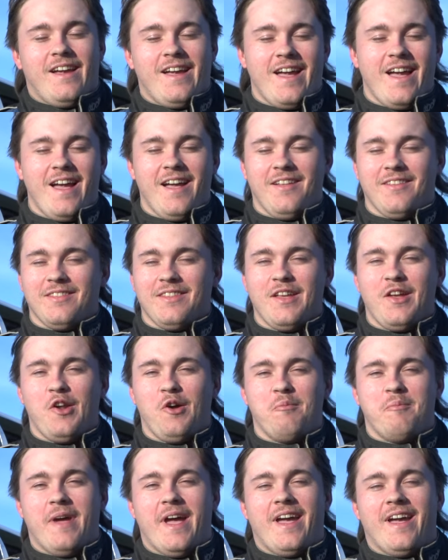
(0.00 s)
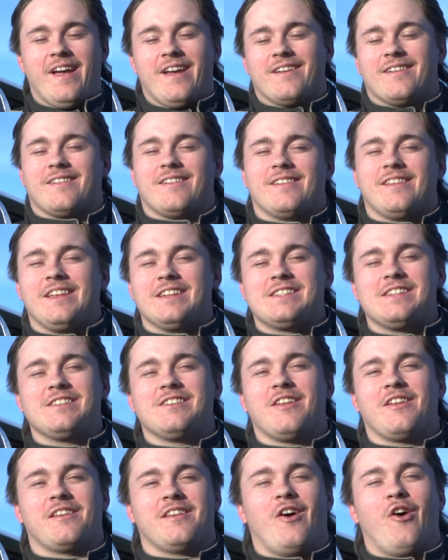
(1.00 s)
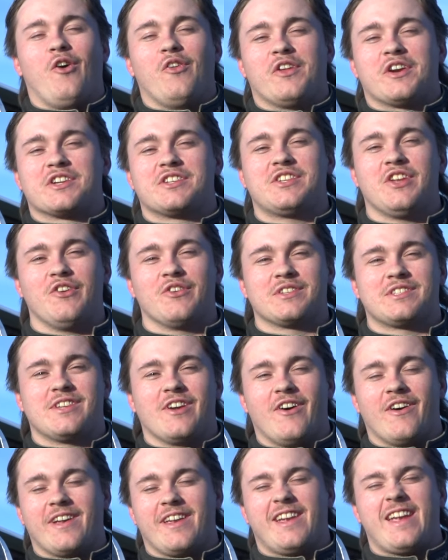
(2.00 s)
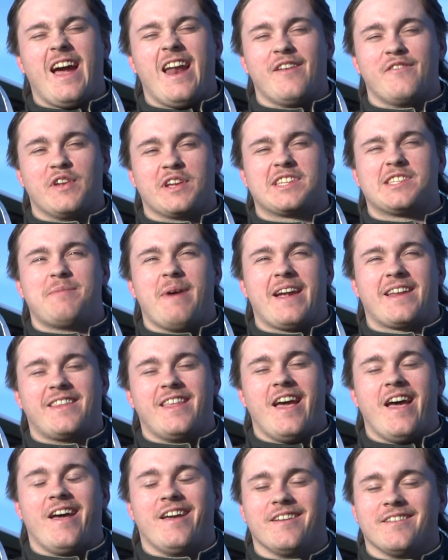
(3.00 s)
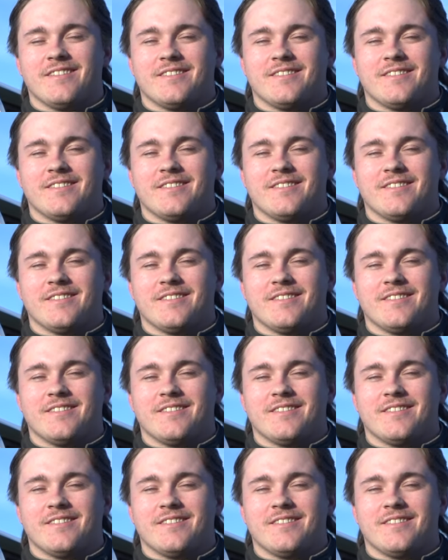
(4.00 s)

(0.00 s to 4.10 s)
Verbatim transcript: today when we got her on? This is an older suit, so you kind of expect that.